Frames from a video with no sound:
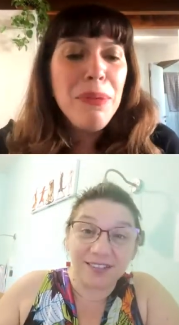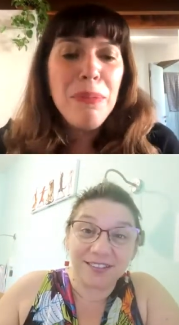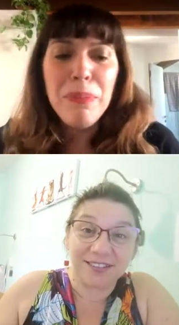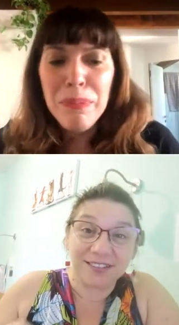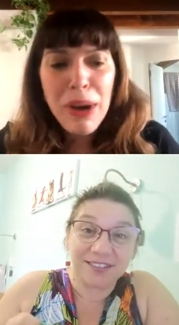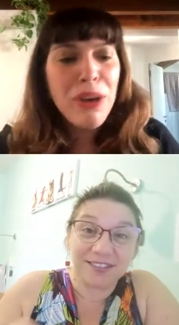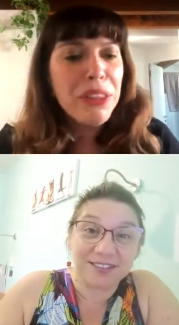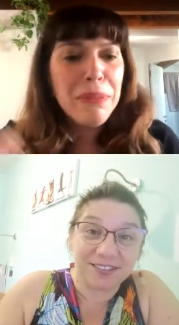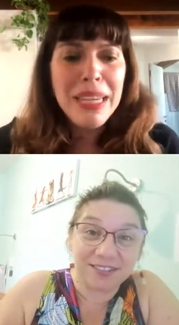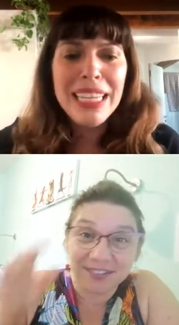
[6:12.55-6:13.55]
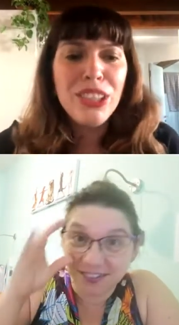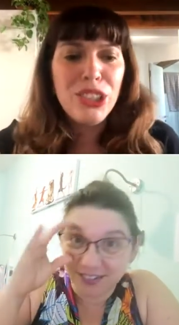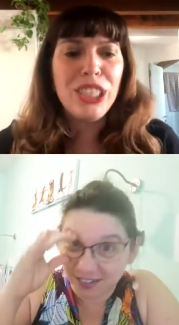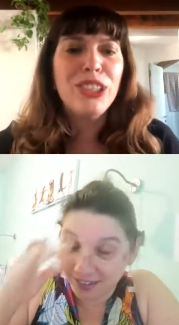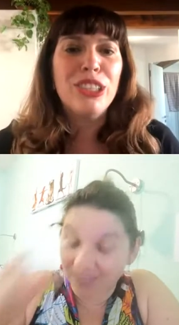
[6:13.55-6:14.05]
Speaker 1: both me and
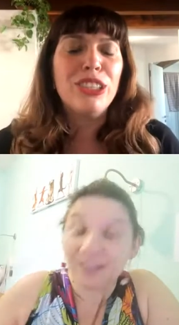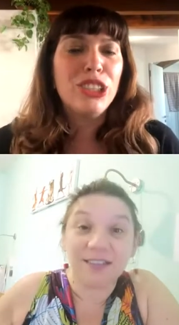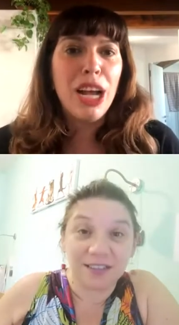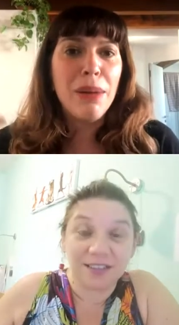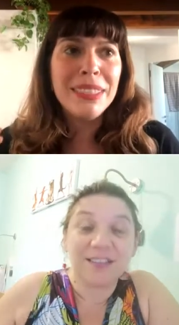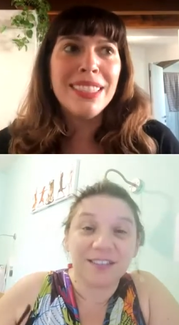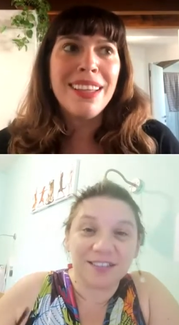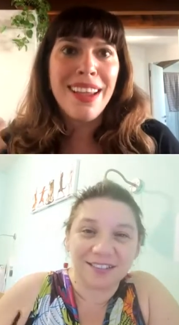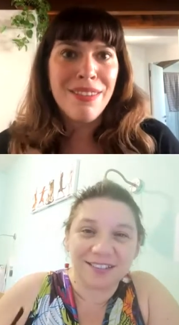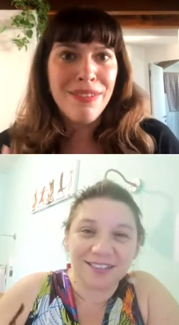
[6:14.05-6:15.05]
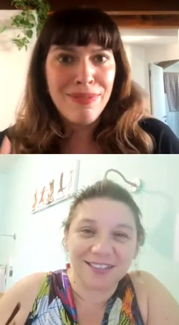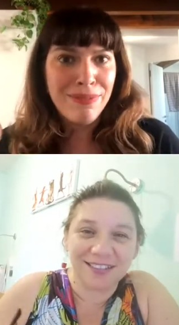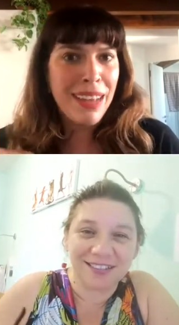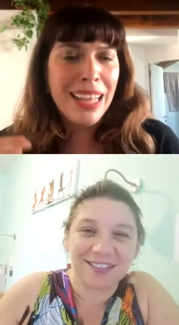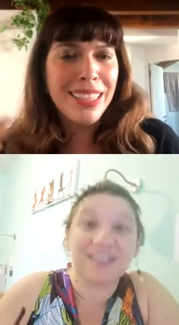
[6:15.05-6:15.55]
Ginger jumped like
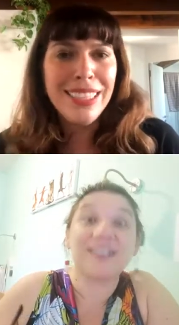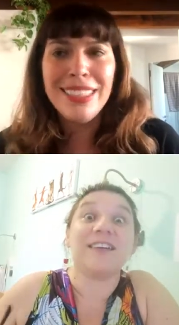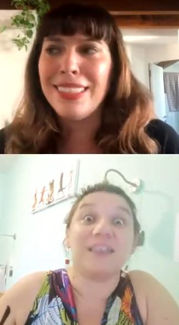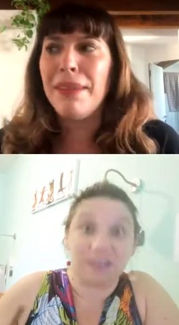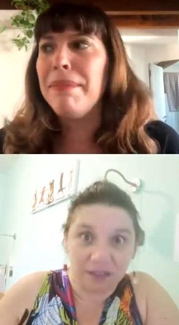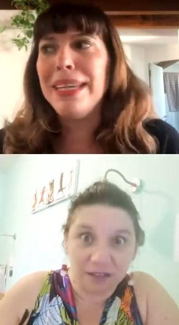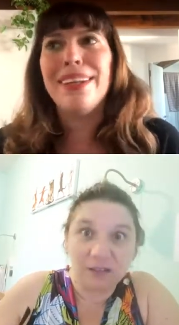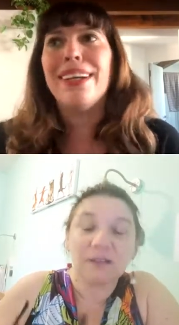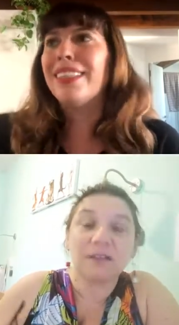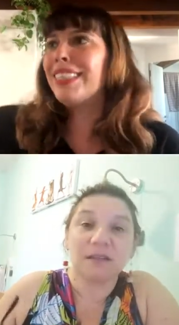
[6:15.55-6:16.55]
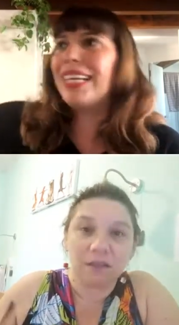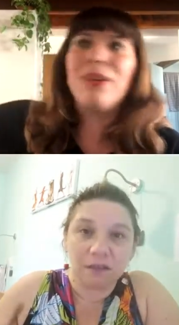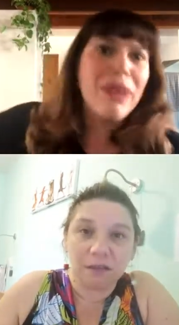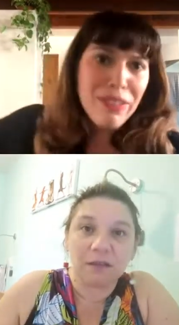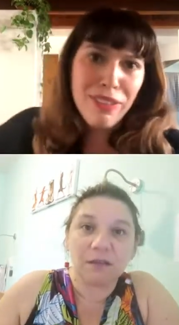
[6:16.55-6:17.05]
at least a meter to get
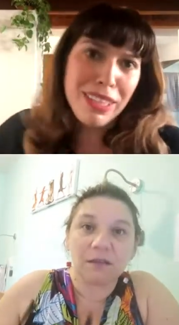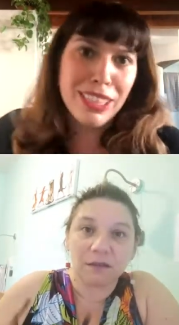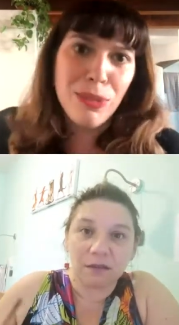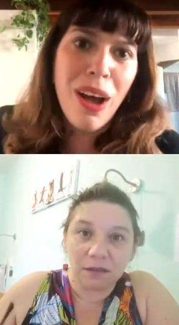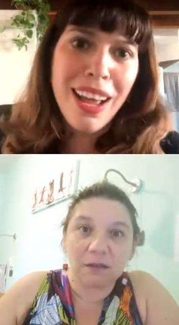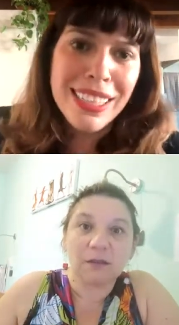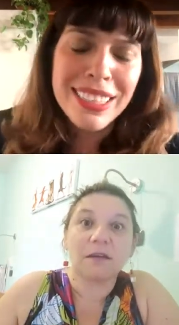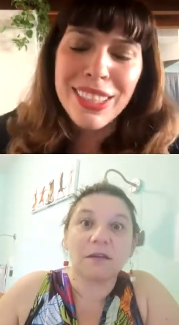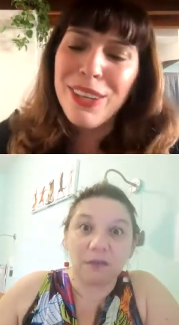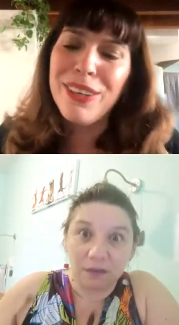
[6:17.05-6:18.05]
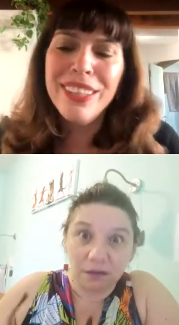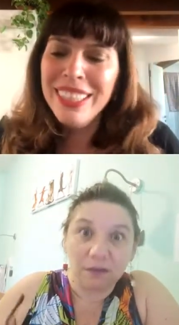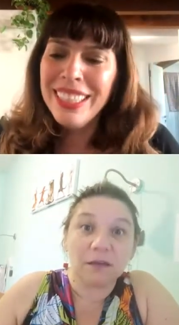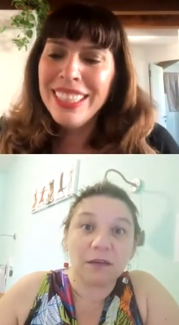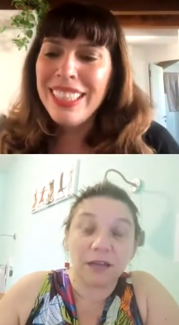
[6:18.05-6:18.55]
away from the swan. So
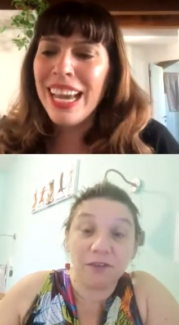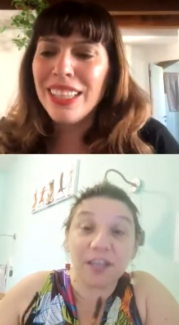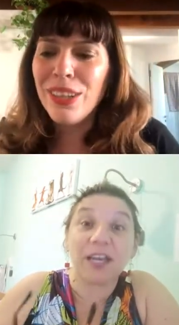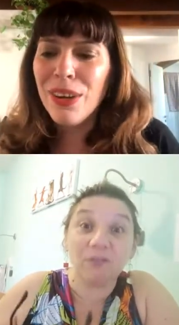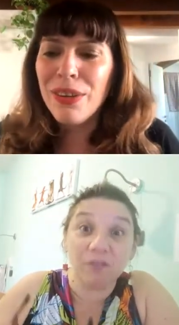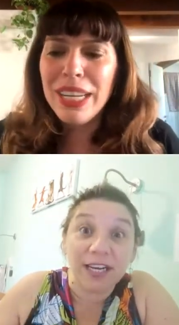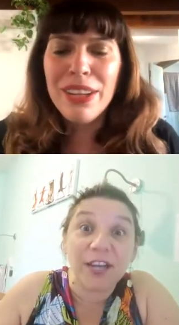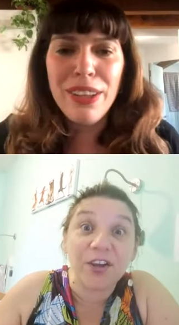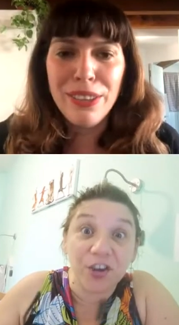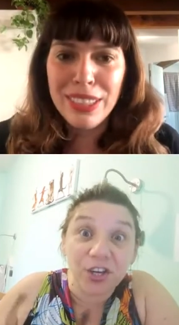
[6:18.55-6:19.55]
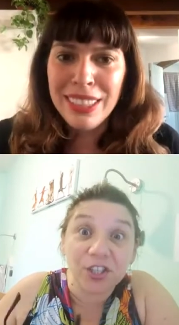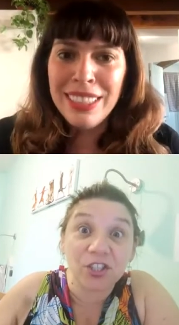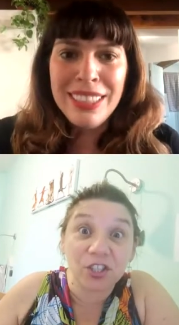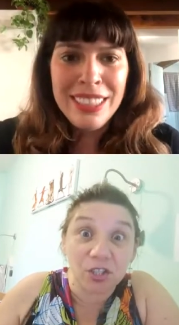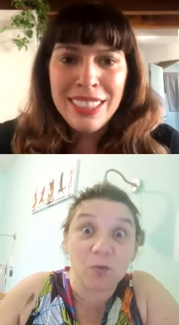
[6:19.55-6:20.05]
Speaker 2: and yeah. they can really hurt
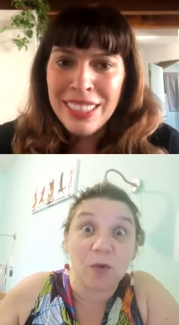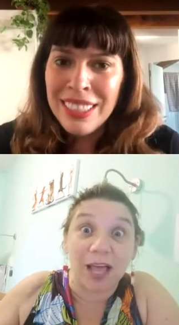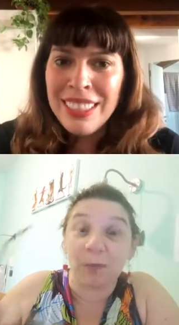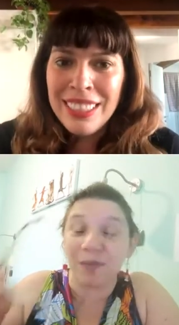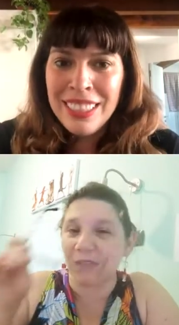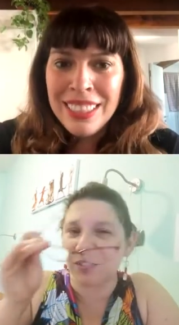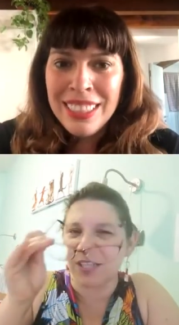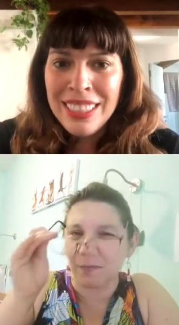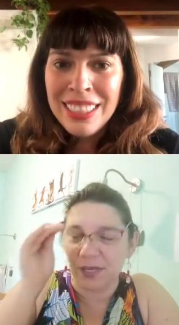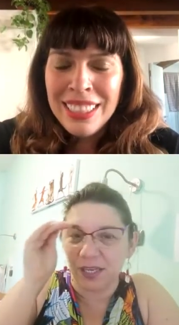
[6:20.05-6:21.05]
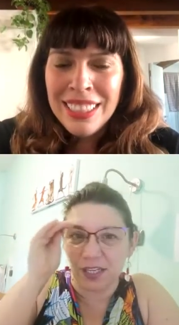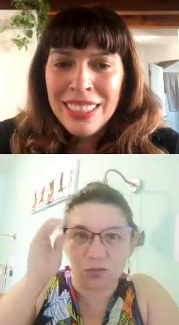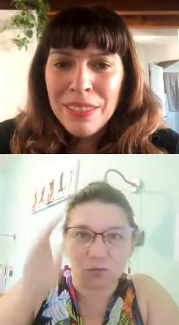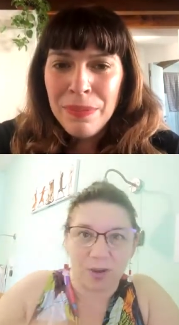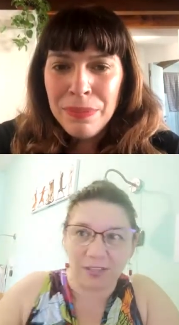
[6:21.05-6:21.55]
you as well because the beak
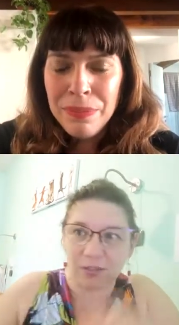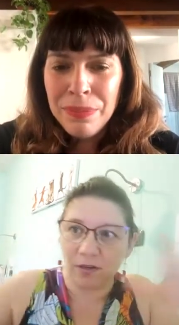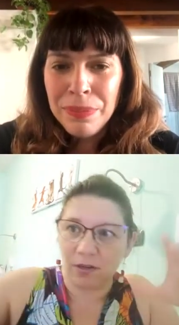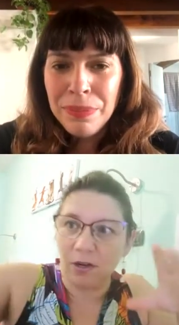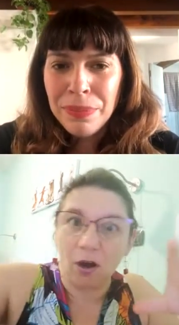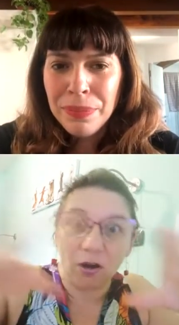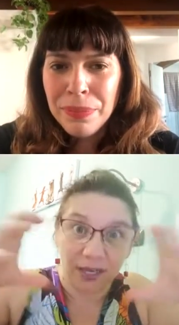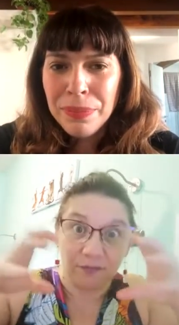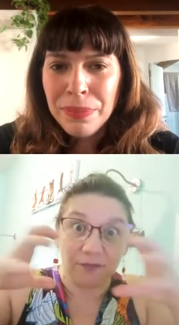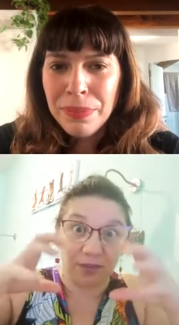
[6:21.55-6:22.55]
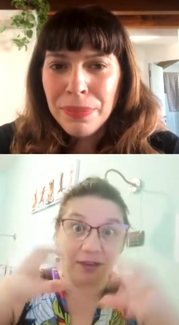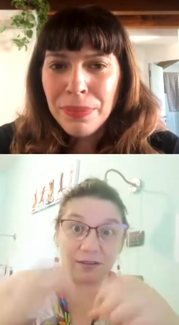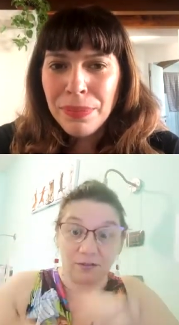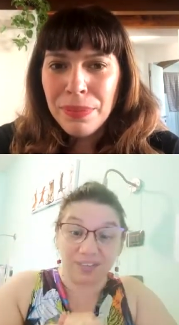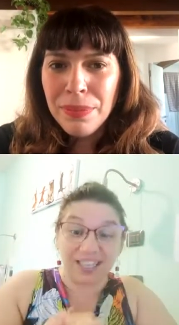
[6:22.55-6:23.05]
is quite long and,
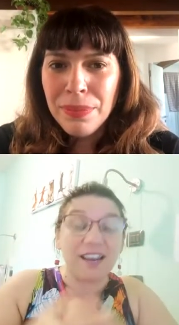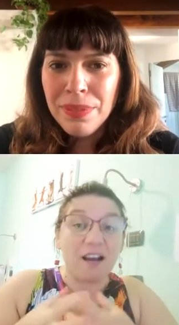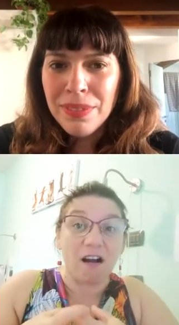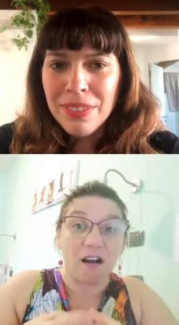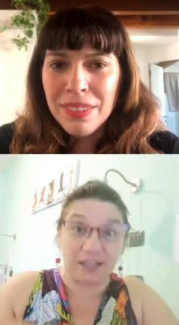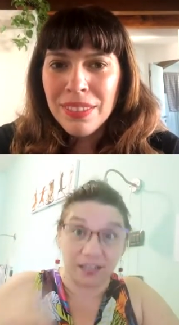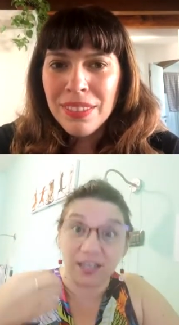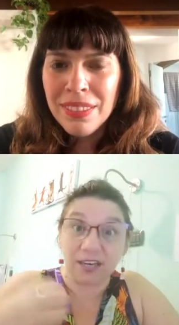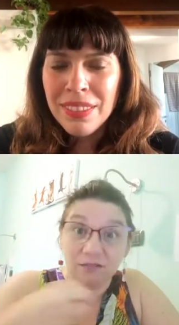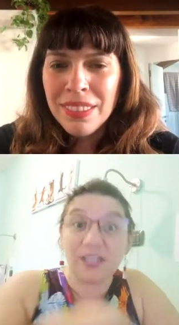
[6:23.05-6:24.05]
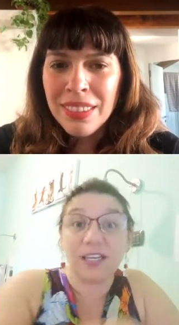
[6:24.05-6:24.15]
and really hard. It can really,